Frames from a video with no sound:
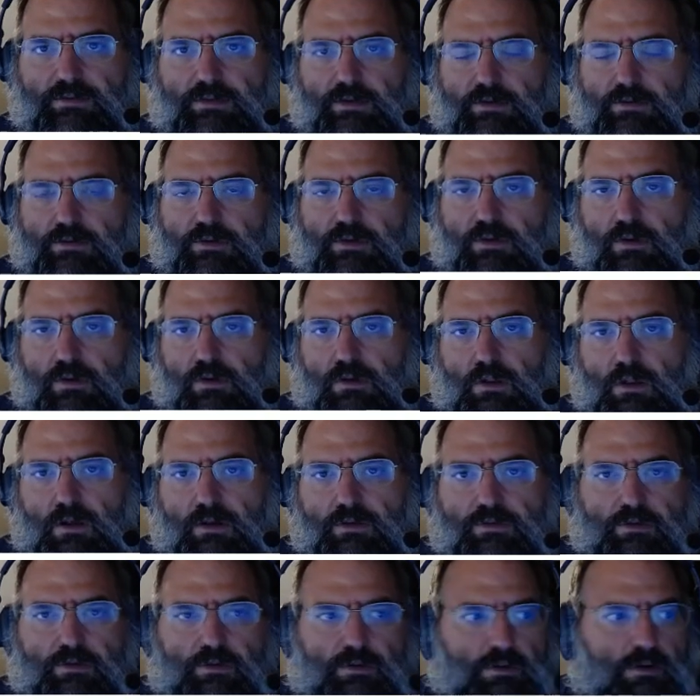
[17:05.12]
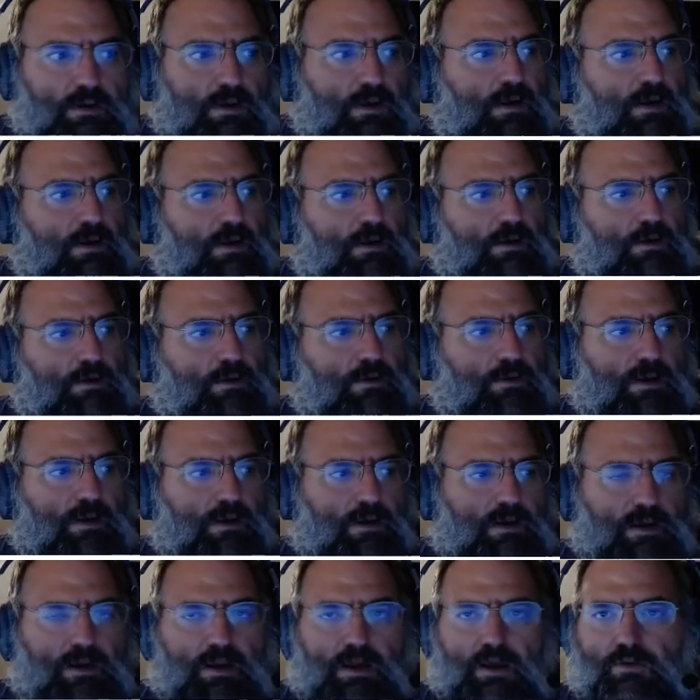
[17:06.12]
to your cluster, who can
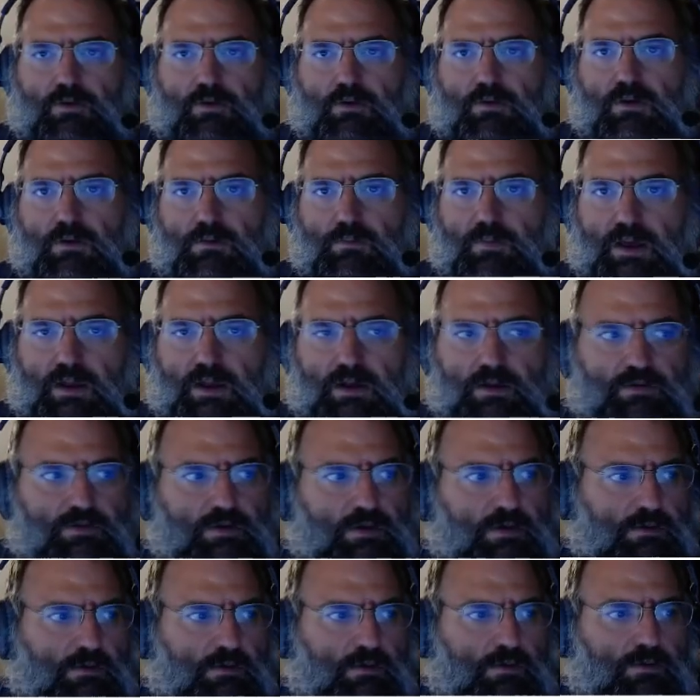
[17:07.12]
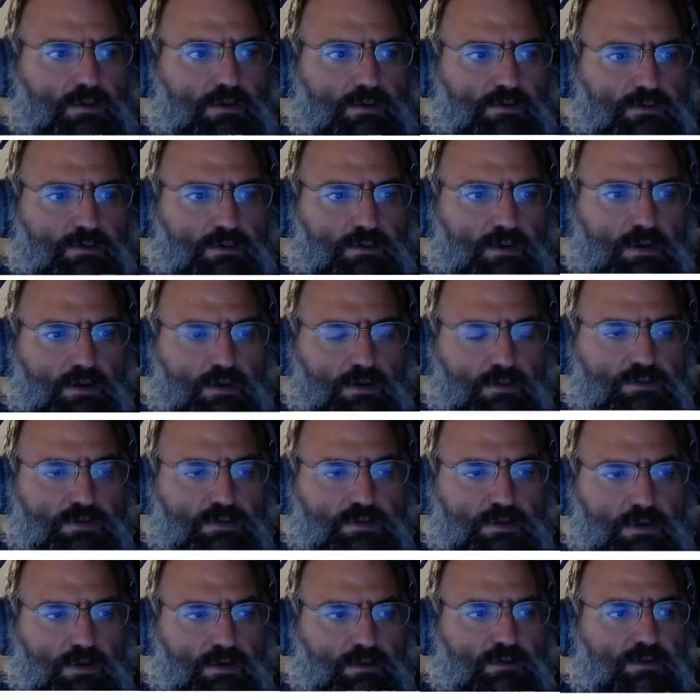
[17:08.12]
connect, who can manage it, who can,
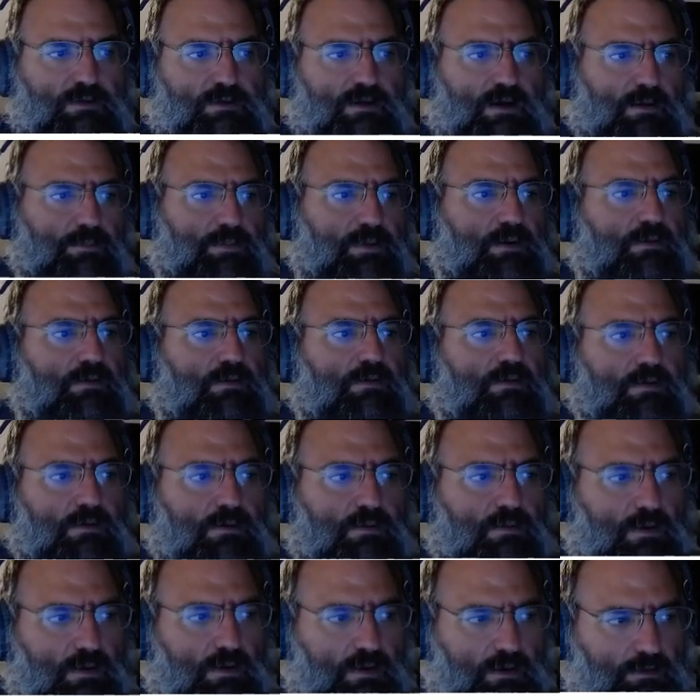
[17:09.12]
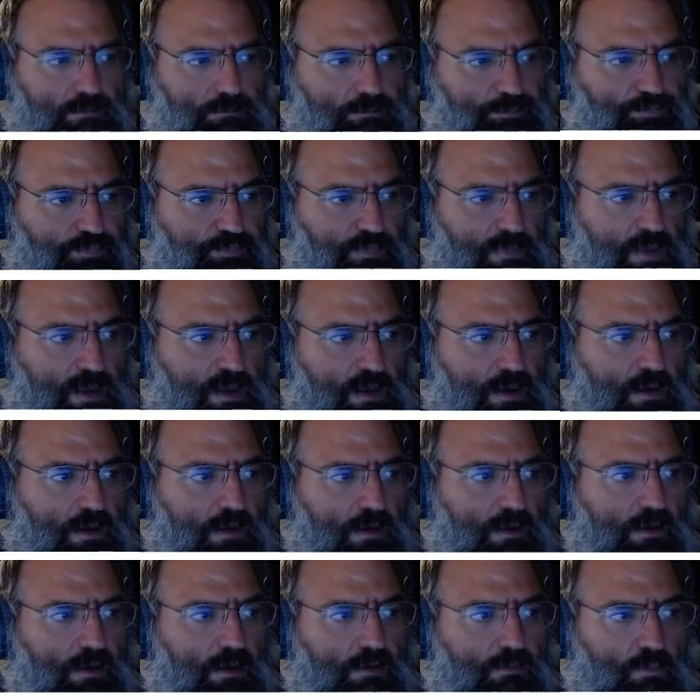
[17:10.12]
start and stop it, and so on.
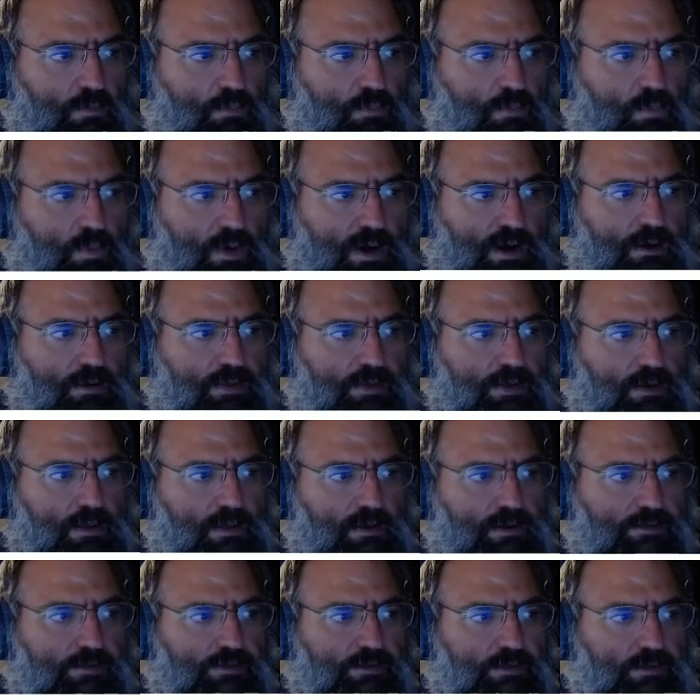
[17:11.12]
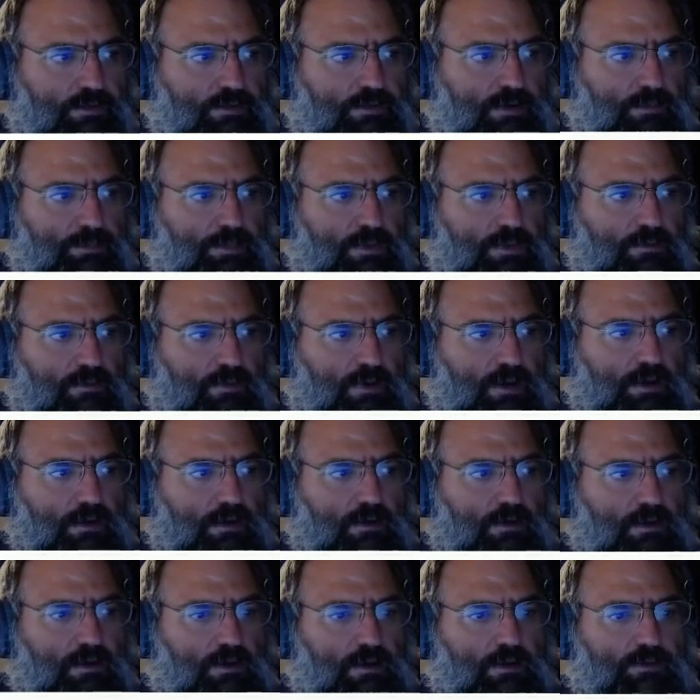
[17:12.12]
While the cluster is up and running, you
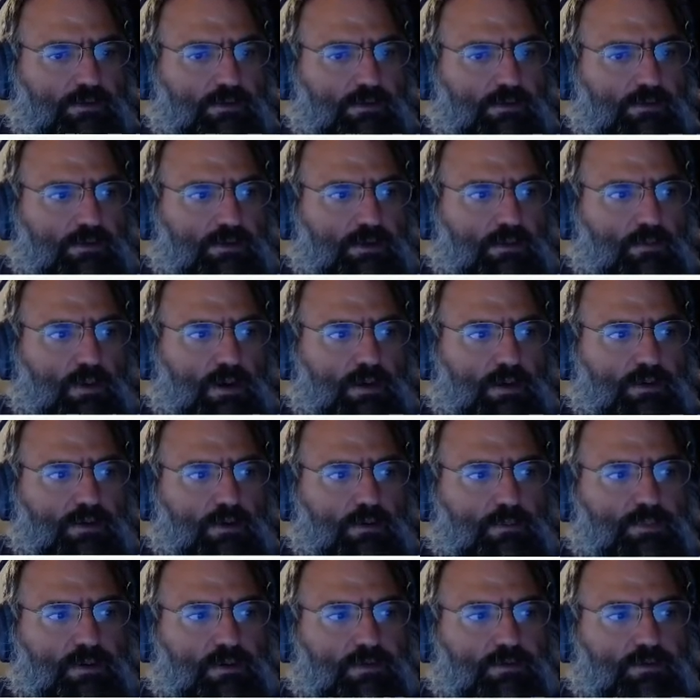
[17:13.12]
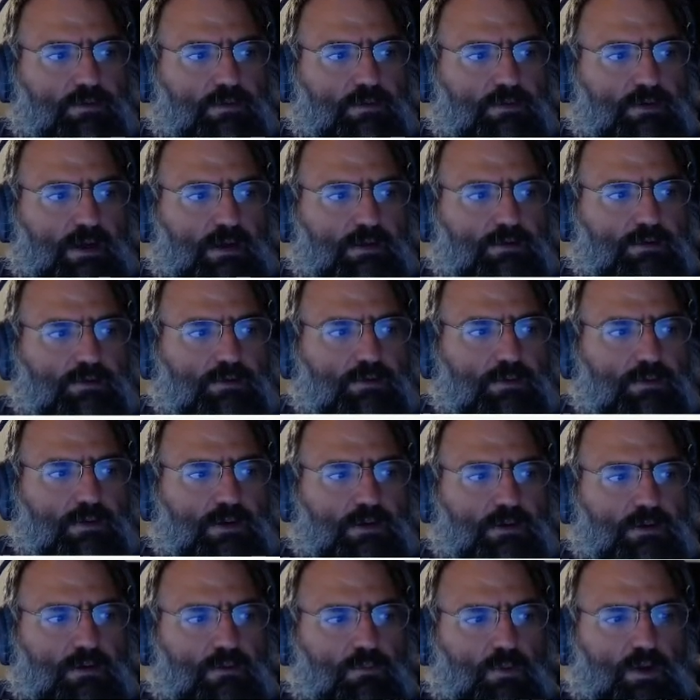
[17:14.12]
can also see what notebooks are attached to
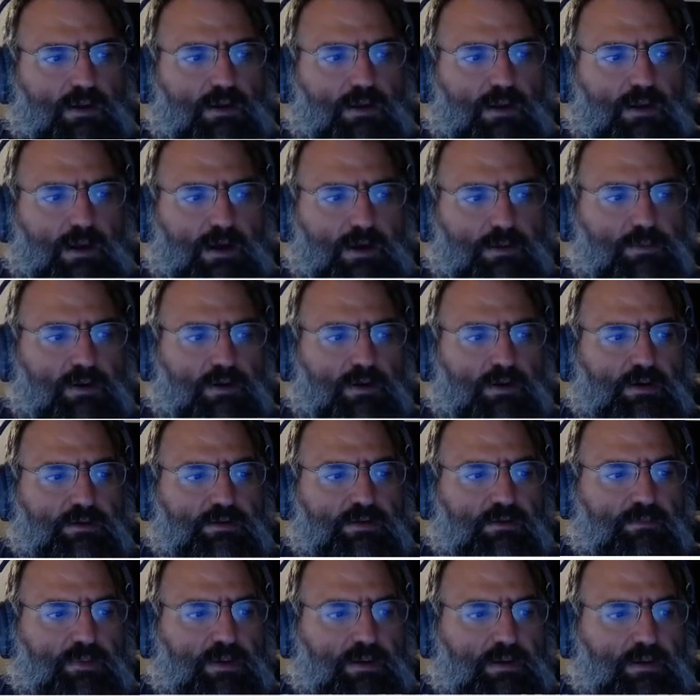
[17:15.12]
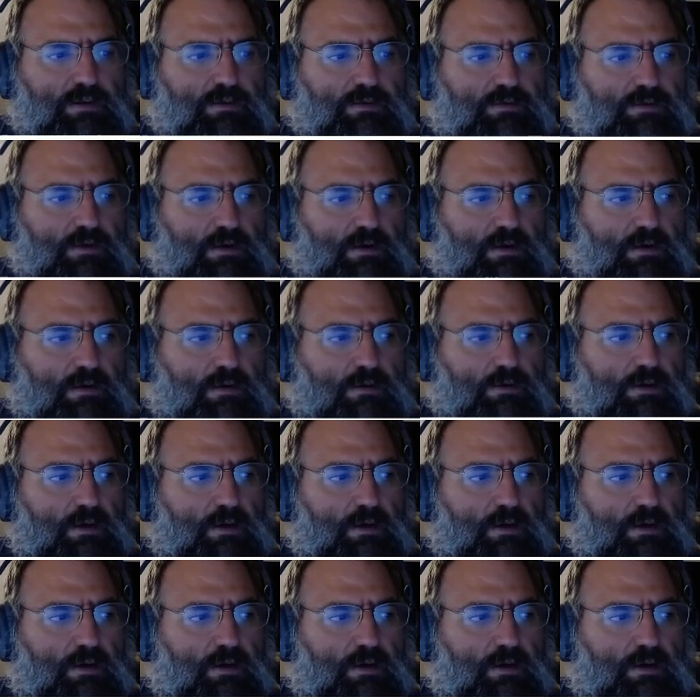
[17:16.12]
it, what libraries have been installed.